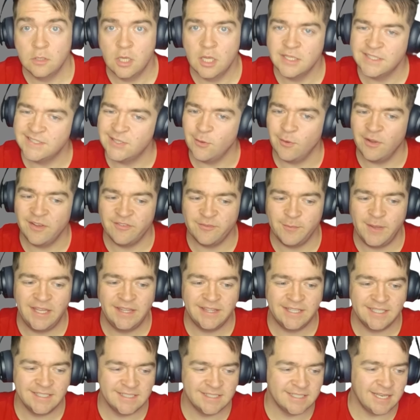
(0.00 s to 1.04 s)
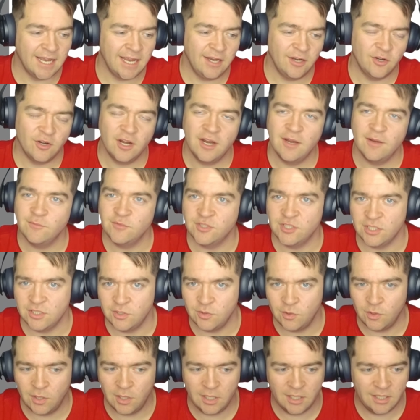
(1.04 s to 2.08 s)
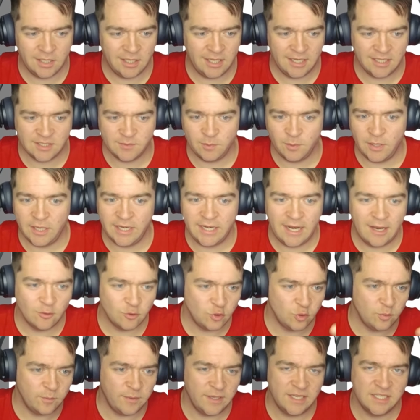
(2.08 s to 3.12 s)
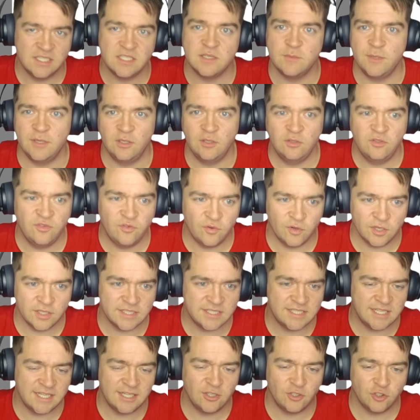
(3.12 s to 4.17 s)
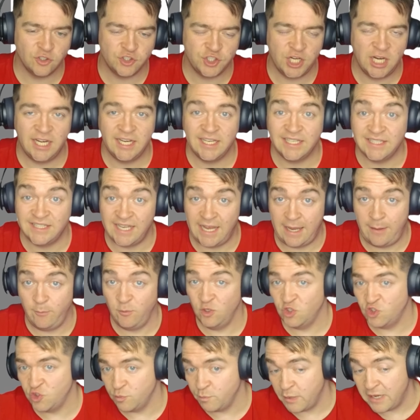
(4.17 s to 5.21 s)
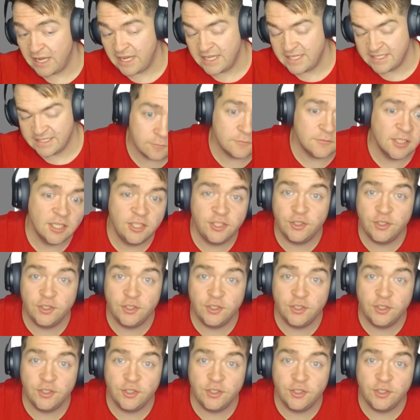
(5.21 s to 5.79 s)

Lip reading: So I've made this diagram to explain how to best build for a synergetic damage base.